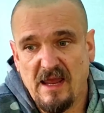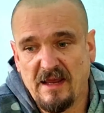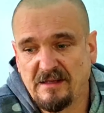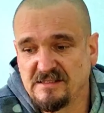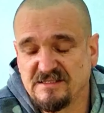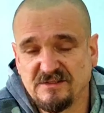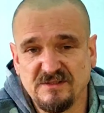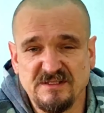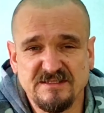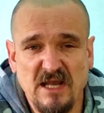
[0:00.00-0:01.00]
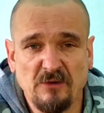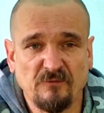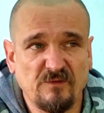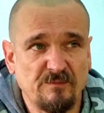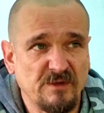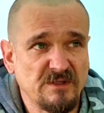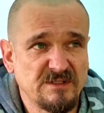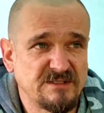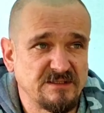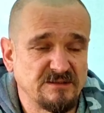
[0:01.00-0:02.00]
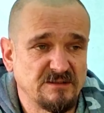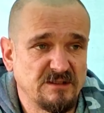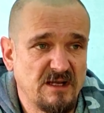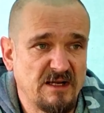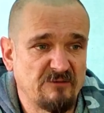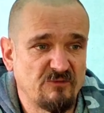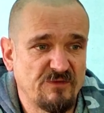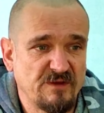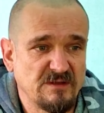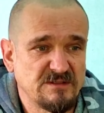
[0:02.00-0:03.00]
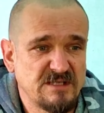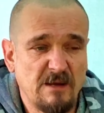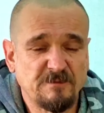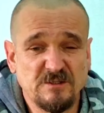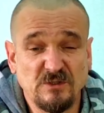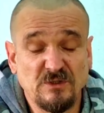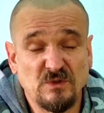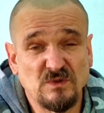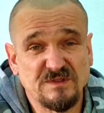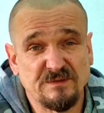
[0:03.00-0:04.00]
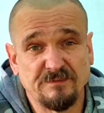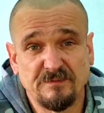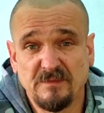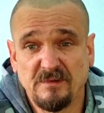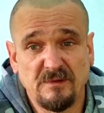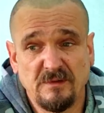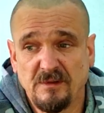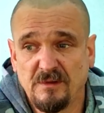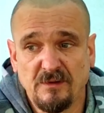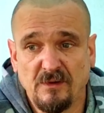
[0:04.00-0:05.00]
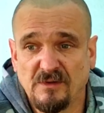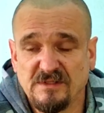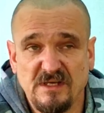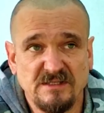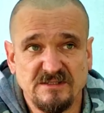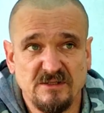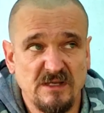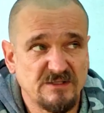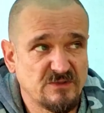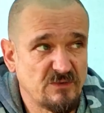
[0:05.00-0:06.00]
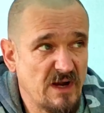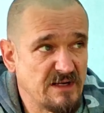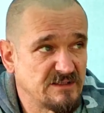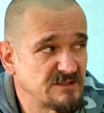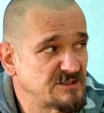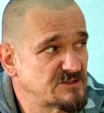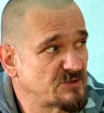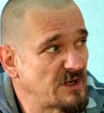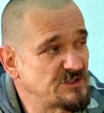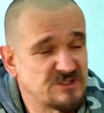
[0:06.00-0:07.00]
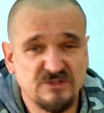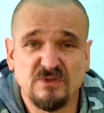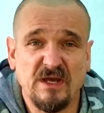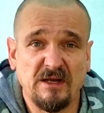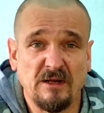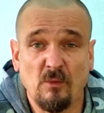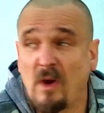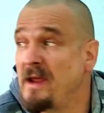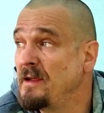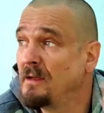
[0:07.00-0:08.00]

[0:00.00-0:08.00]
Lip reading: and listen to the sound of the birds and everything. It's absolutely awesome. You know, it's great. It's great just getting away,